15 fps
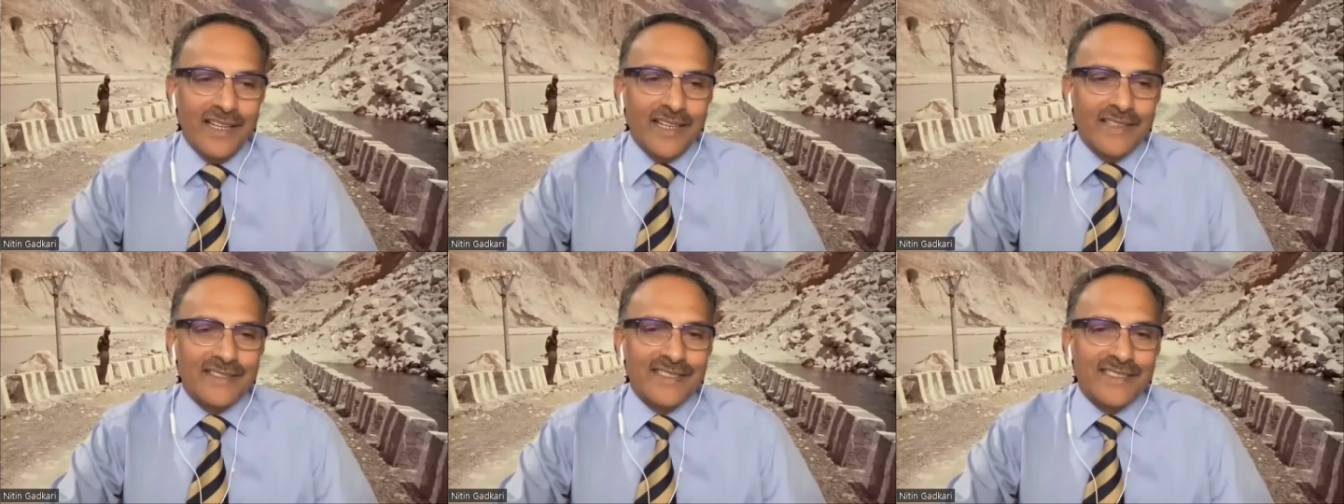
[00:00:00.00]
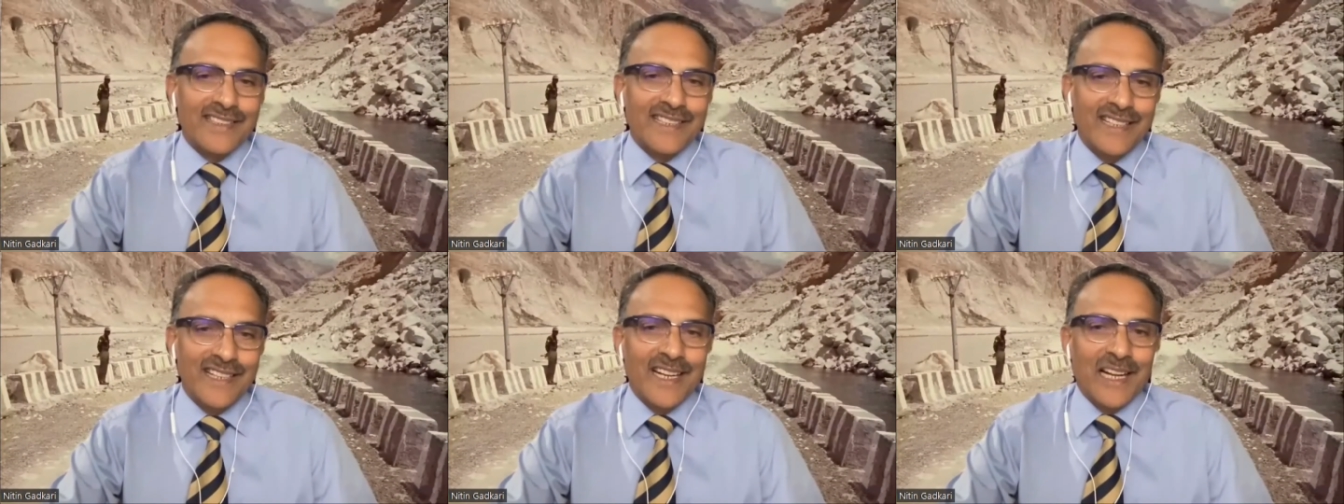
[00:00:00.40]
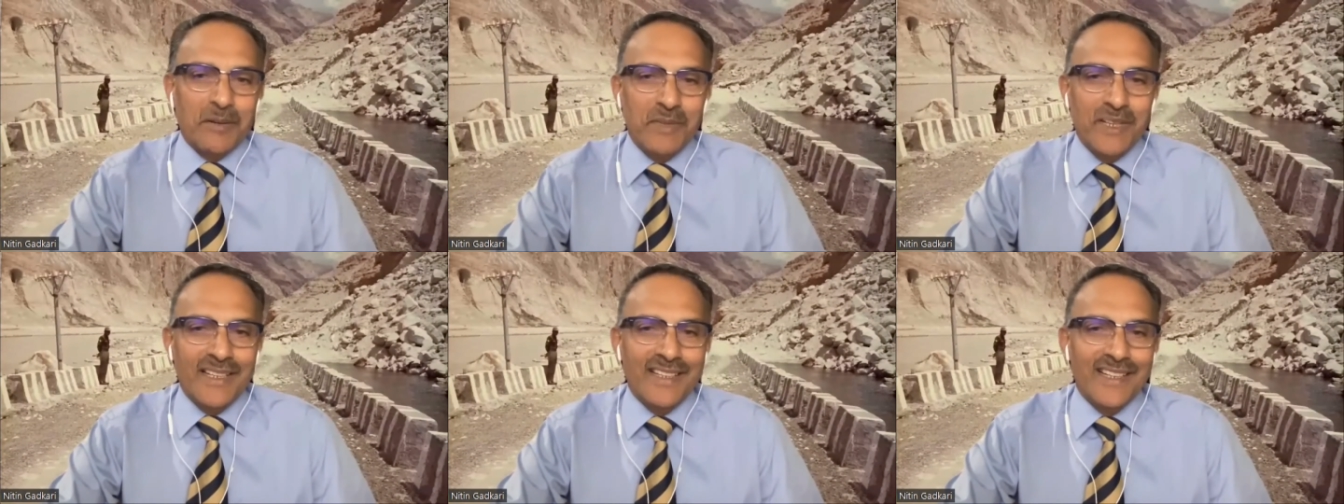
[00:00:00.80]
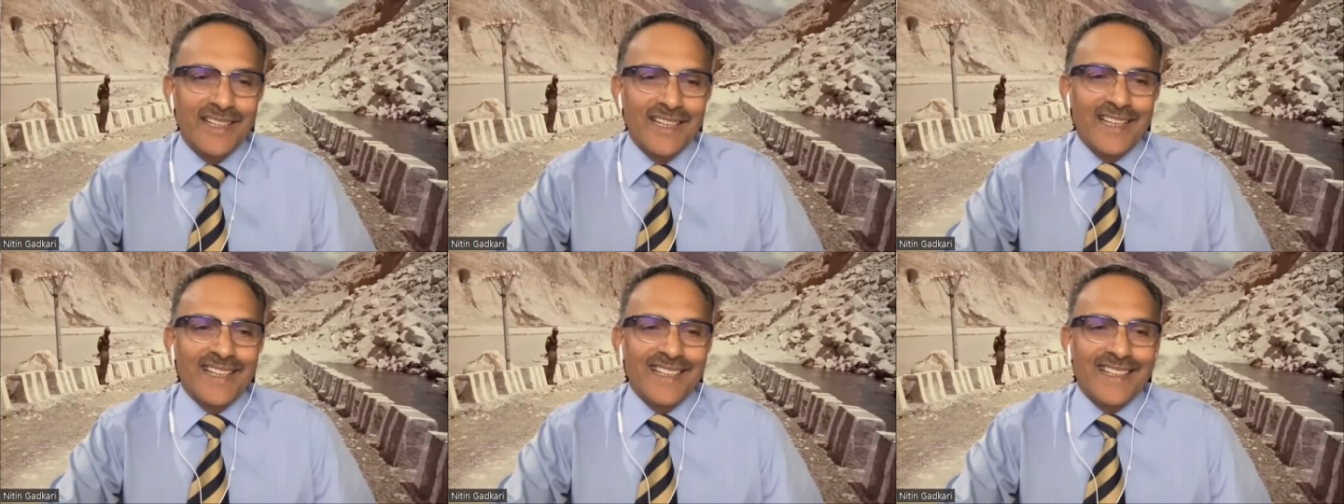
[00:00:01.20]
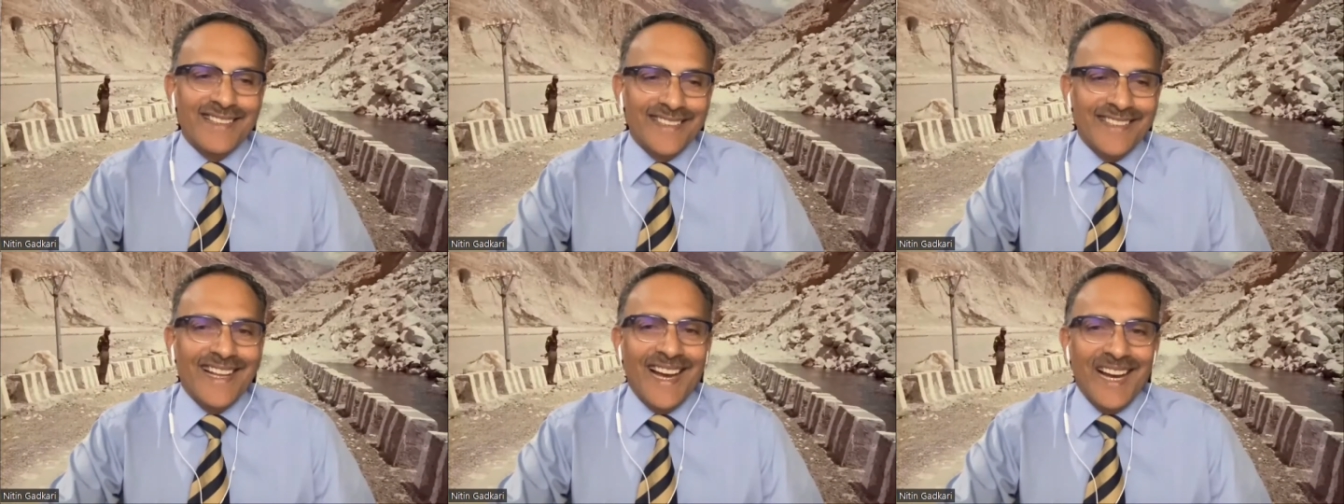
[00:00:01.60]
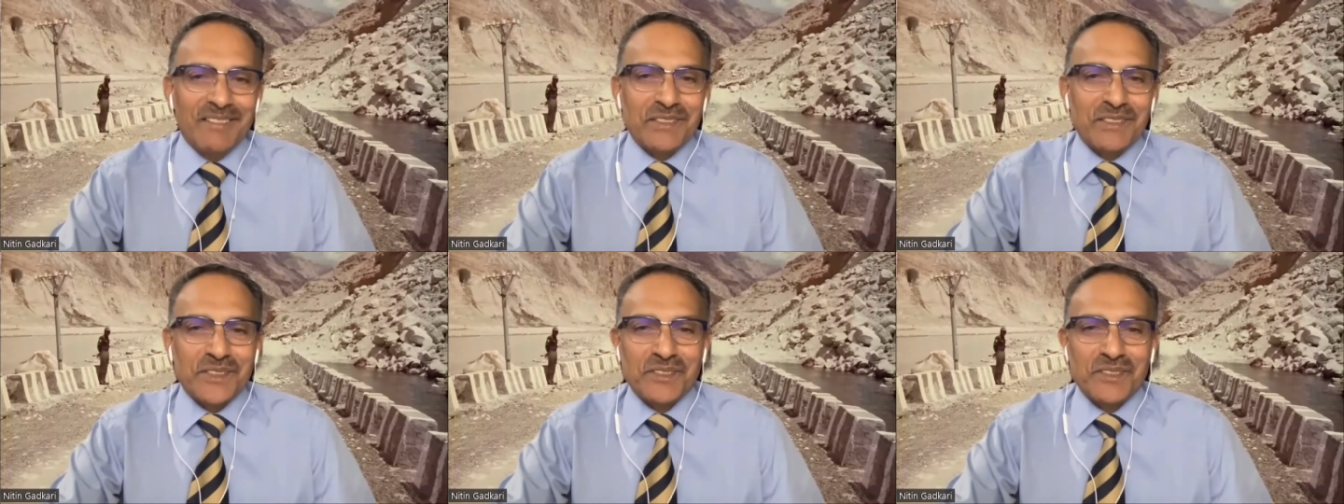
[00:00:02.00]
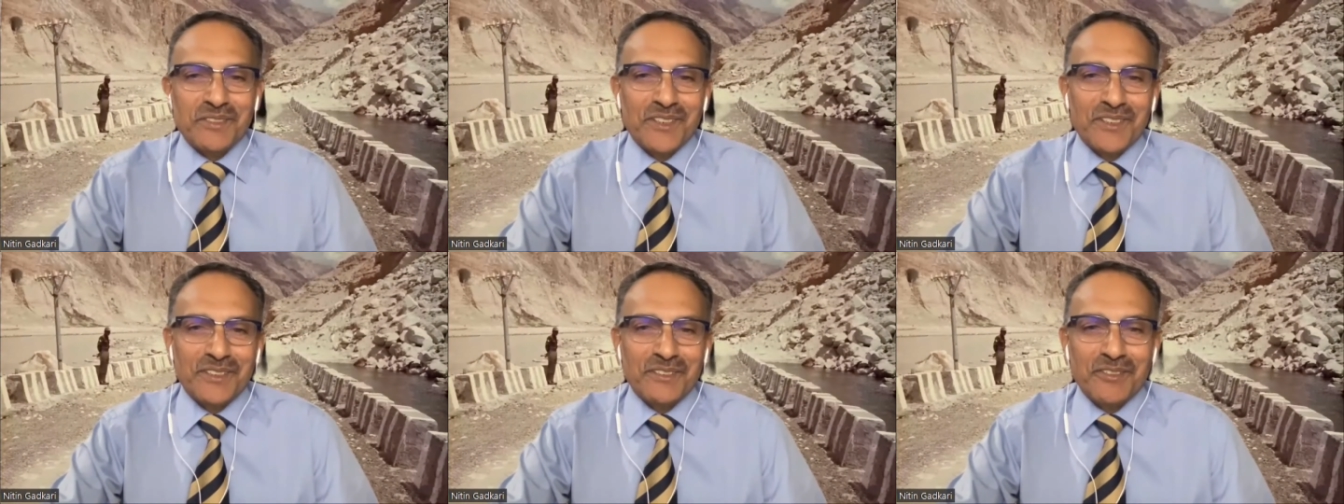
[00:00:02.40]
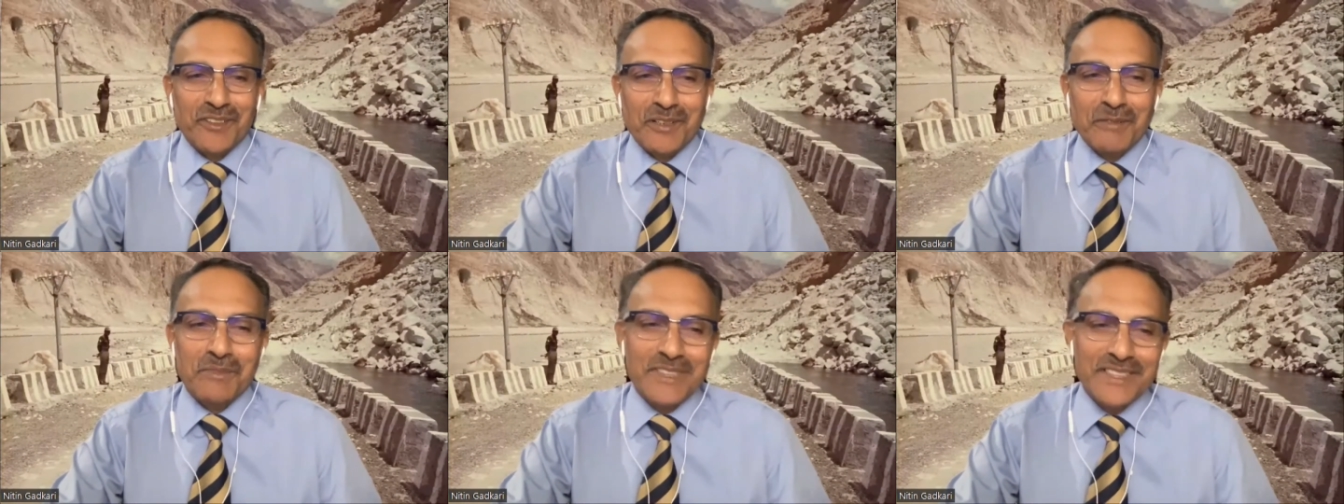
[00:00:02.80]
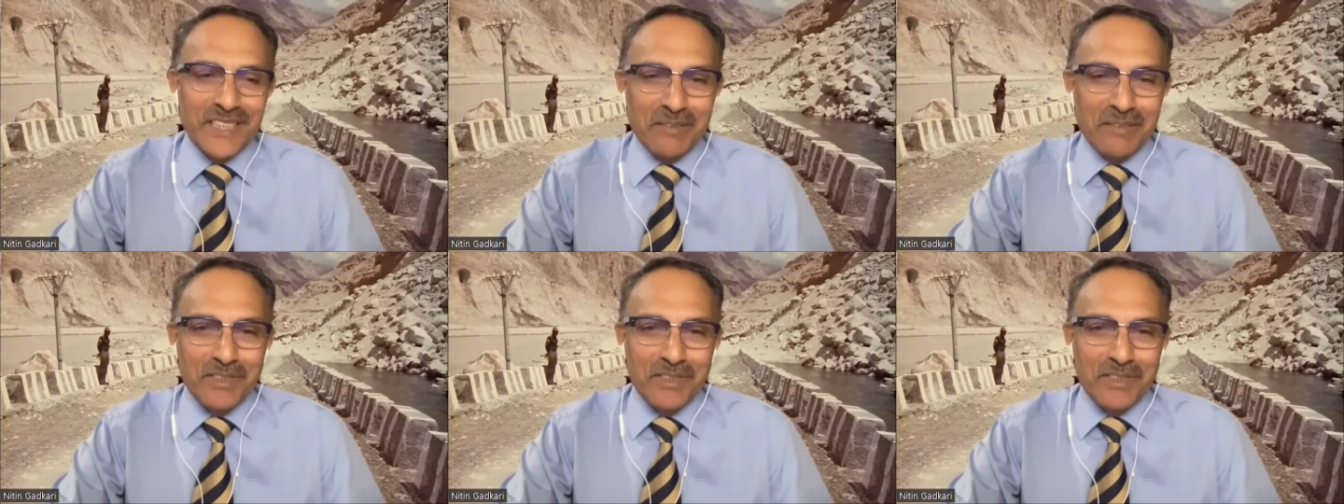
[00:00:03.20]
yes, Indian Army did have a soft corner for him